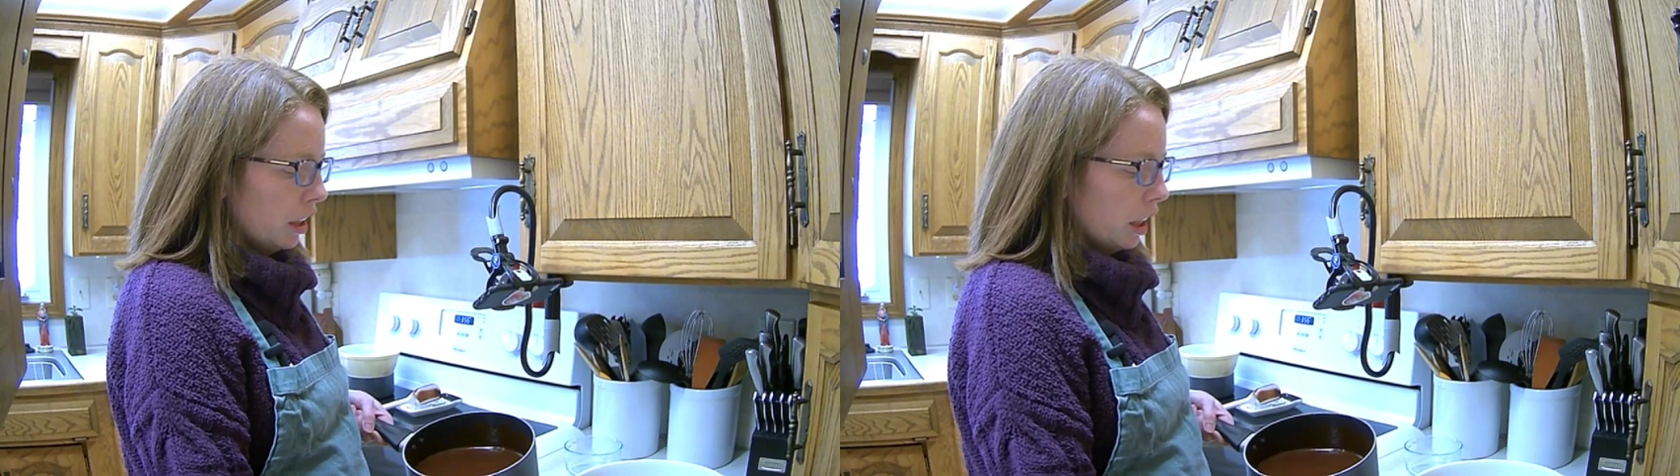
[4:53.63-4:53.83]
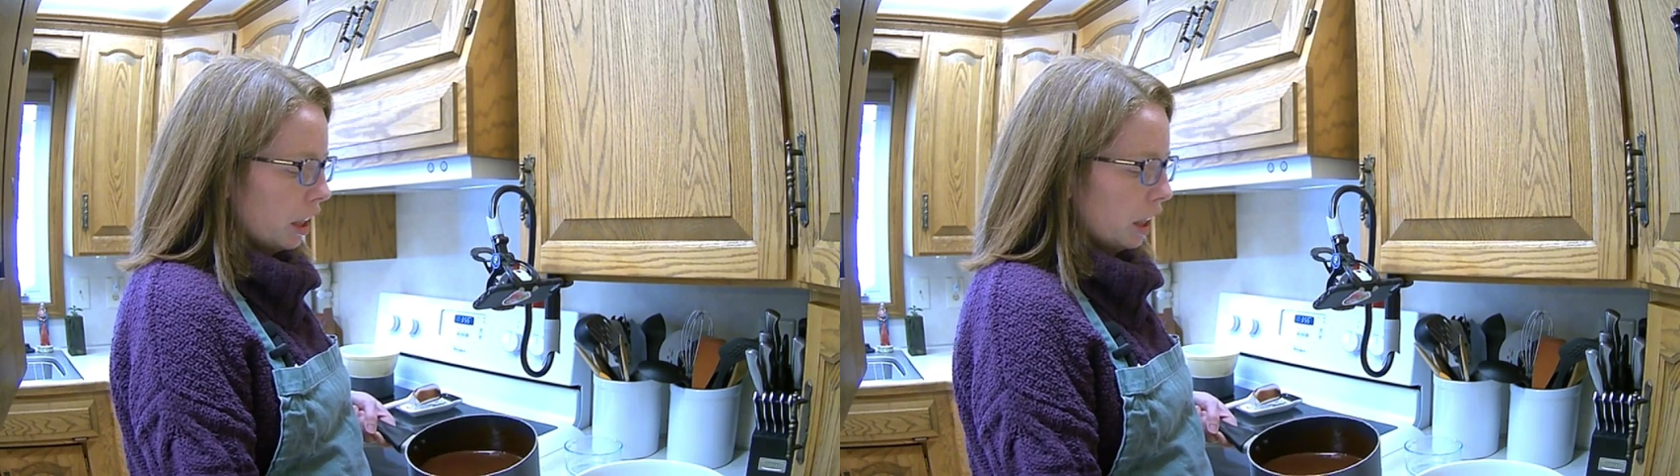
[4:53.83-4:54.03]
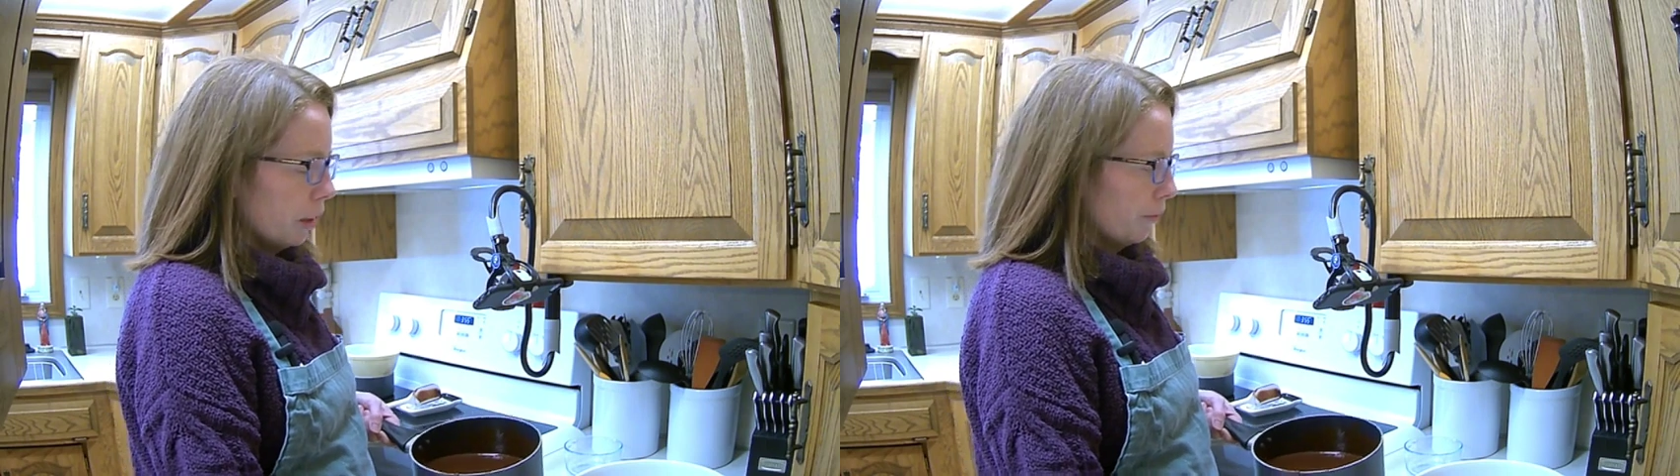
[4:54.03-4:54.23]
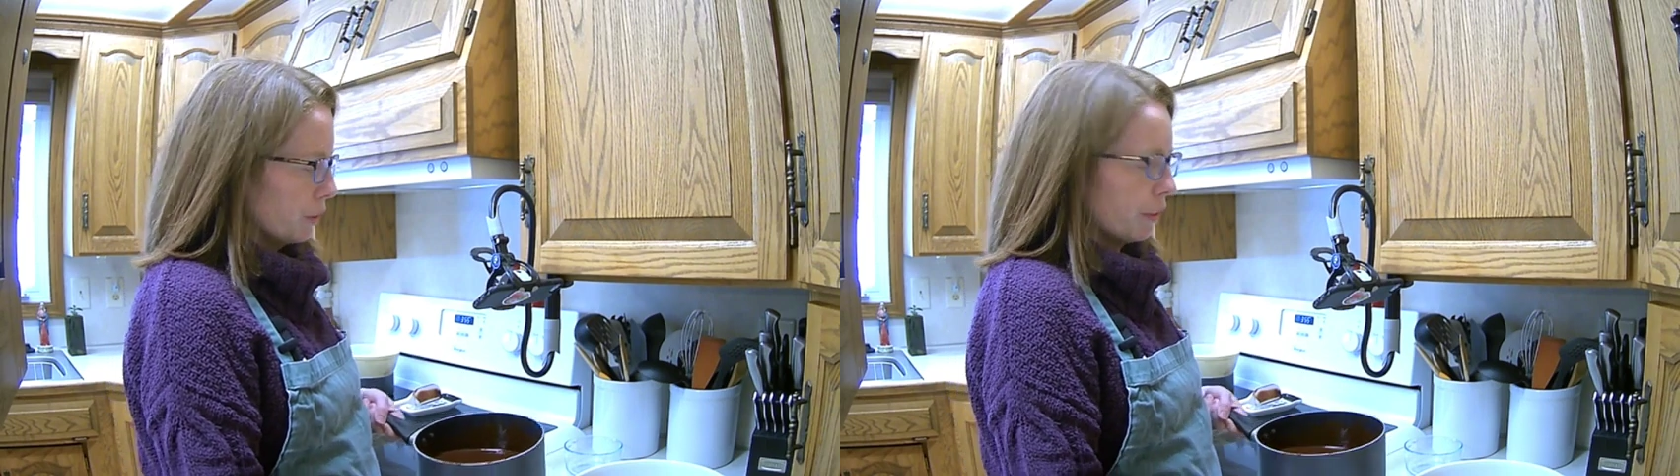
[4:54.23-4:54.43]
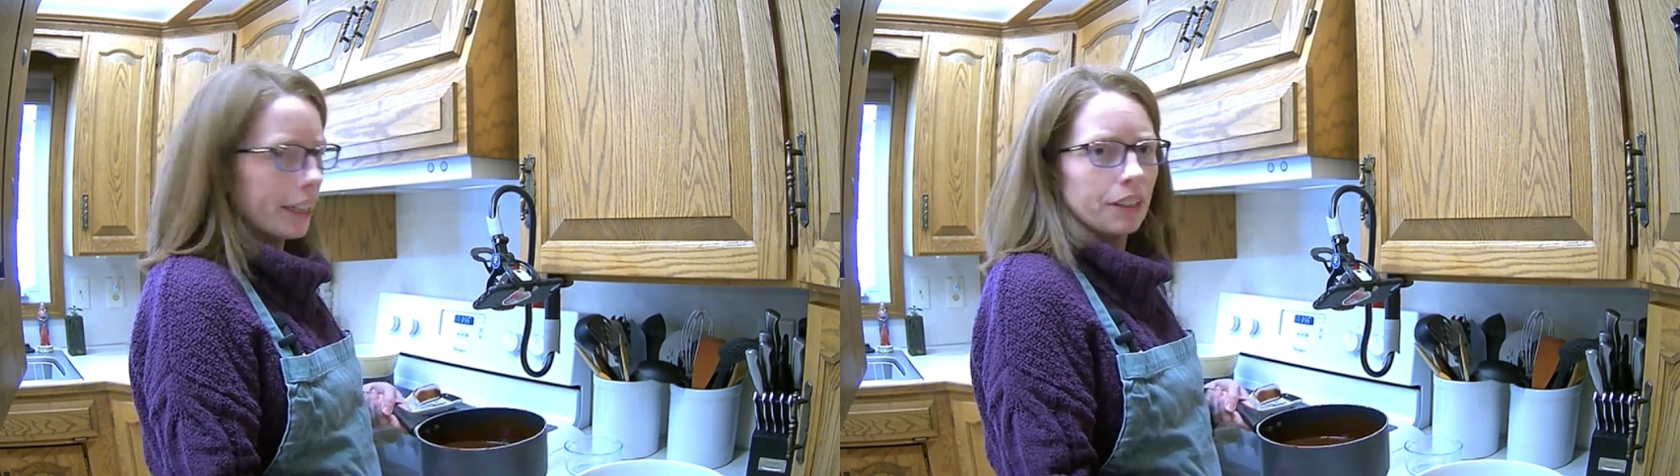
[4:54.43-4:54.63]

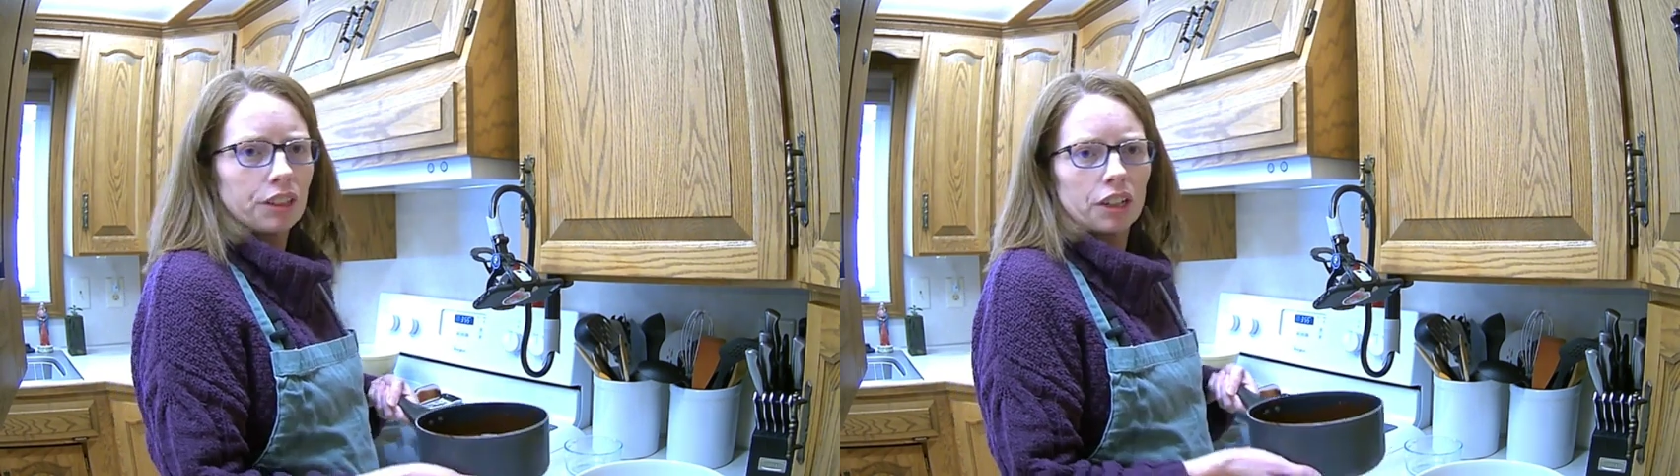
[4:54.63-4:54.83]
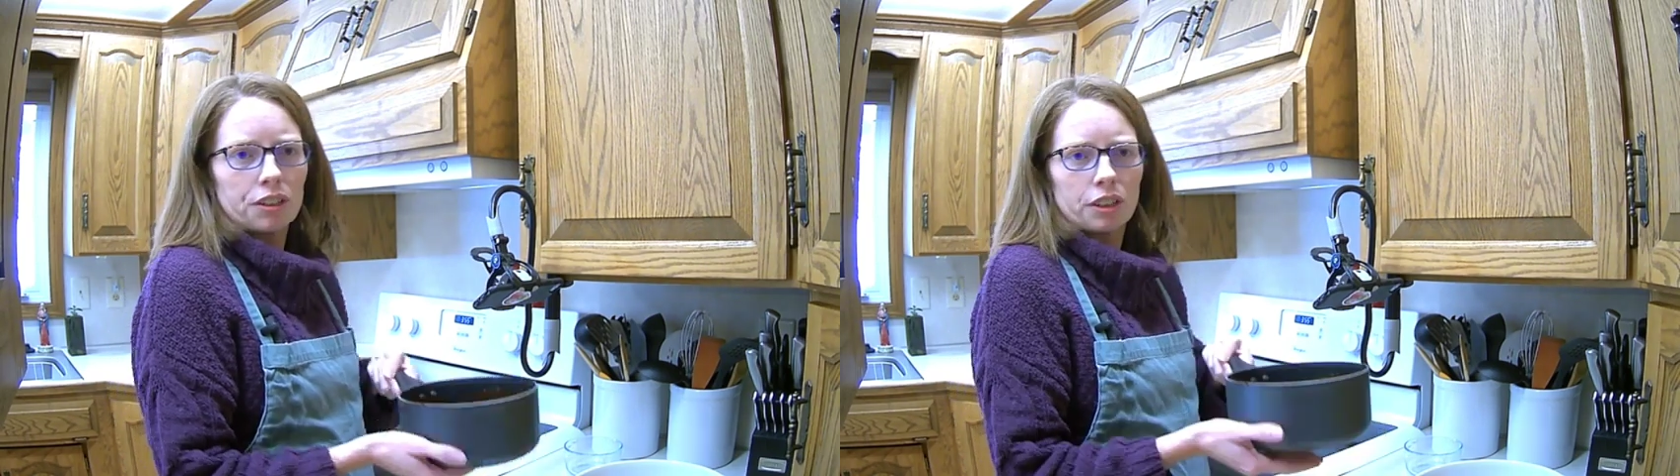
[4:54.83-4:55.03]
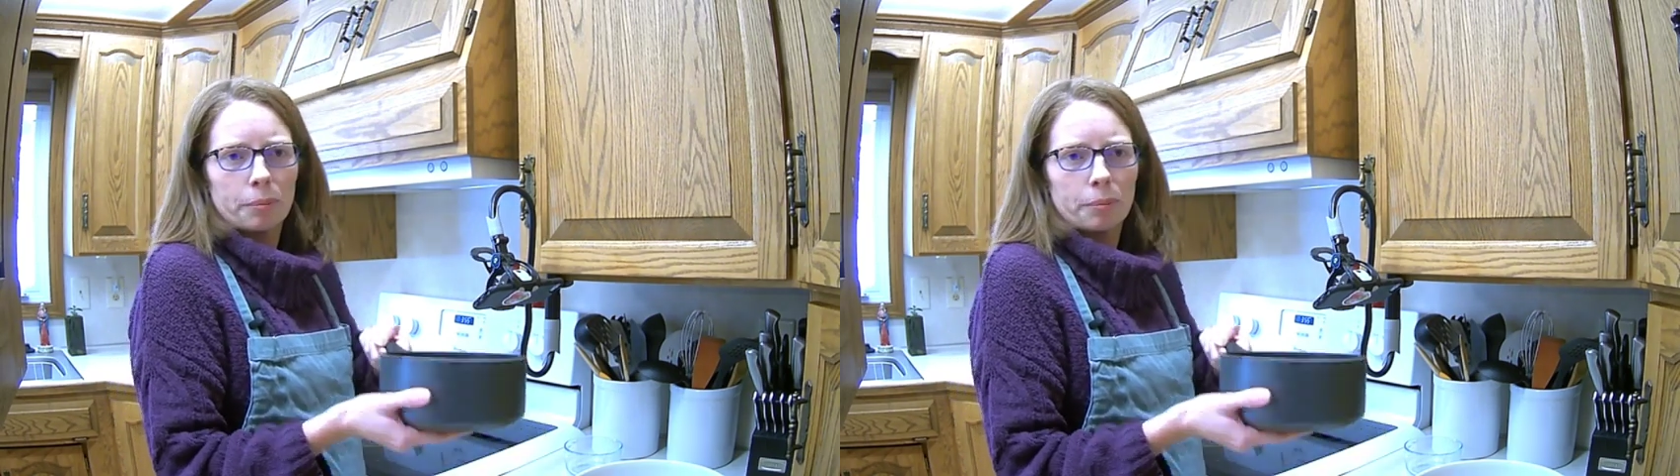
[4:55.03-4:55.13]
So I can touch the